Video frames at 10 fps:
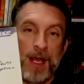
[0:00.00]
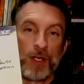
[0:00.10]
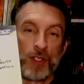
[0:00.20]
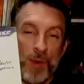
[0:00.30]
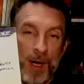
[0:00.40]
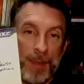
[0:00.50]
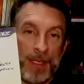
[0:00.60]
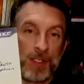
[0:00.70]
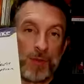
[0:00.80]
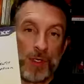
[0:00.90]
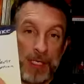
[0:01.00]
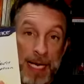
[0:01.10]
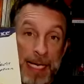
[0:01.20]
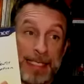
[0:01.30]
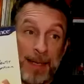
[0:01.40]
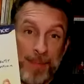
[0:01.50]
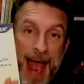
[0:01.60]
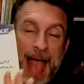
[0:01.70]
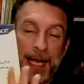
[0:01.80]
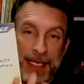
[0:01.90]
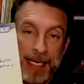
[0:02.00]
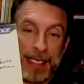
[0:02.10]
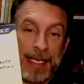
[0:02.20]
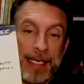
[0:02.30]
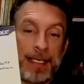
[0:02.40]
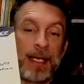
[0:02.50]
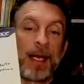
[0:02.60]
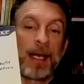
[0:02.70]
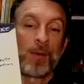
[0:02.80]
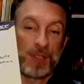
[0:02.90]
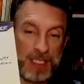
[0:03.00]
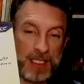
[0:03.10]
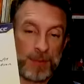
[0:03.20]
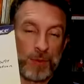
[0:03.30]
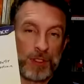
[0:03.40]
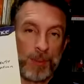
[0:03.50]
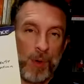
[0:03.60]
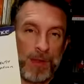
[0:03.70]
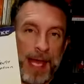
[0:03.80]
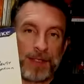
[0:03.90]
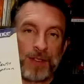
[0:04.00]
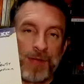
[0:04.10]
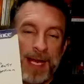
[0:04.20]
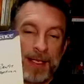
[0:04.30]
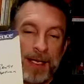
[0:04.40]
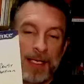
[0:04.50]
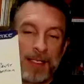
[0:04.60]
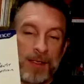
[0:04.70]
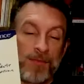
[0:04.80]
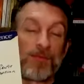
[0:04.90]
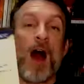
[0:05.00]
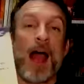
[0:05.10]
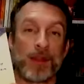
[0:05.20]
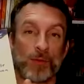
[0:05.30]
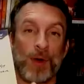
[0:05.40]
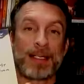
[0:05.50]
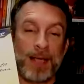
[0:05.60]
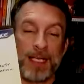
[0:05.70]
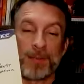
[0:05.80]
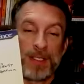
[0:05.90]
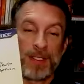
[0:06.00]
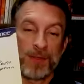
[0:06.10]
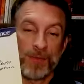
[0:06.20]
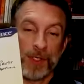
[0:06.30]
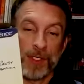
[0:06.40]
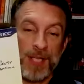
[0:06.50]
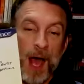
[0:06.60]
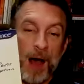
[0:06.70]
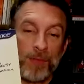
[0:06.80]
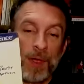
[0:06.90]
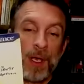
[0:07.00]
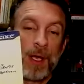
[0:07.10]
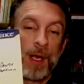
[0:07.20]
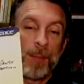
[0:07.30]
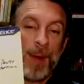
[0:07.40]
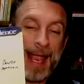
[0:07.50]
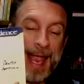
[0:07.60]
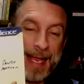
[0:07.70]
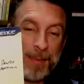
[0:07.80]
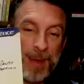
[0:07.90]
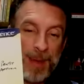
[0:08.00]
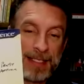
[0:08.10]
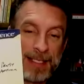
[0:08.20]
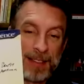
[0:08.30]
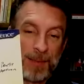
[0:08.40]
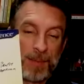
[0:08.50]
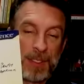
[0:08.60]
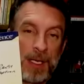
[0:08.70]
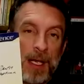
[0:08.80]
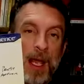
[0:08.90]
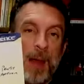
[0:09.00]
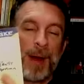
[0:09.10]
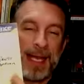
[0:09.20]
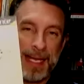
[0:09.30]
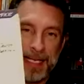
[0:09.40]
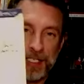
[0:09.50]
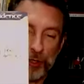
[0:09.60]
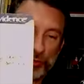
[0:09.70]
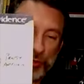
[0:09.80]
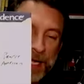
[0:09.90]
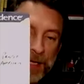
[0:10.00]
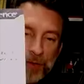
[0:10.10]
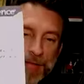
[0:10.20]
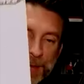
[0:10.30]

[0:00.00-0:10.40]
Do you want a business where you can kind of sit back and take it easy? Well, systems will support that. So you got to find the right size business for yourself by implementing systems. But it is critical that